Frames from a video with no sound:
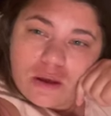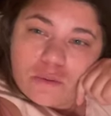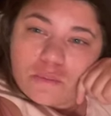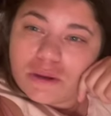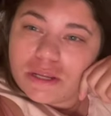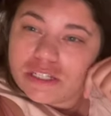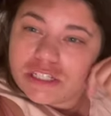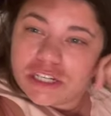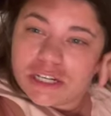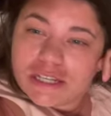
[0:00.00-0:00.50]

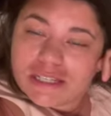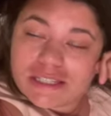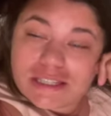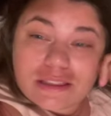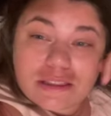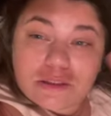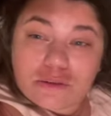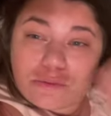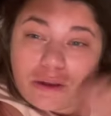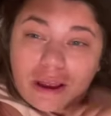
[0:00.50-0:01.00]
which is
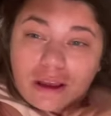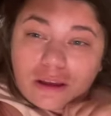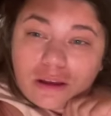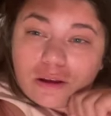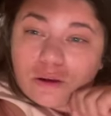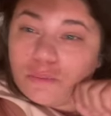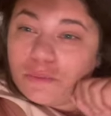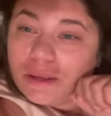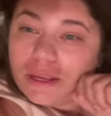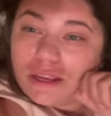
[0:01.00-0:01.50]
the Wreck
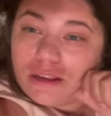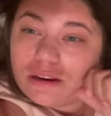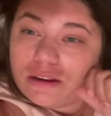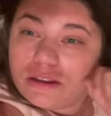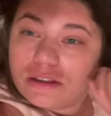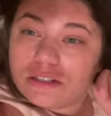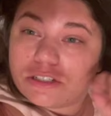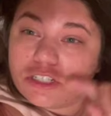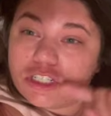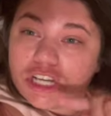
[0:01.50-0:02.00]
Queen
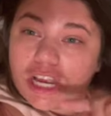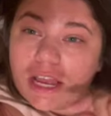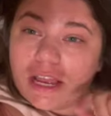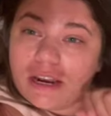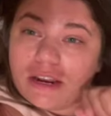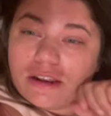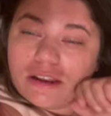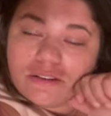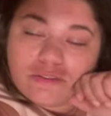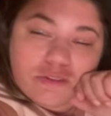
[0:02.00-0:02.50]

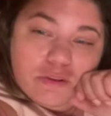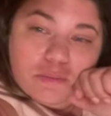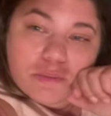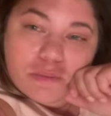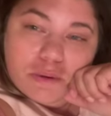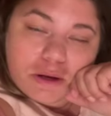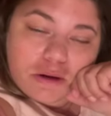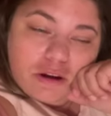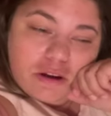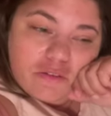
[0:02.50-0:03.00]
Jenn from the
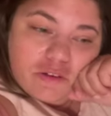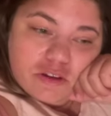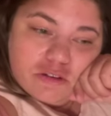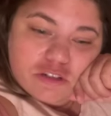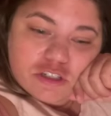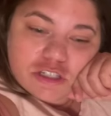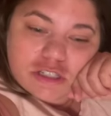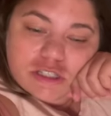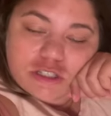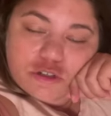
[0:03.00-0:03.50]
book
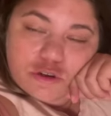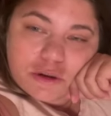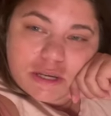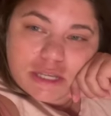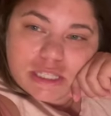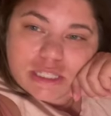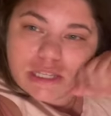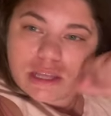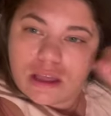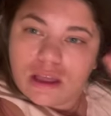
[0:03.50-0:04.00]
Refuge's
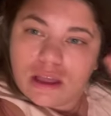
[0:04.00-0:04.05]
choice.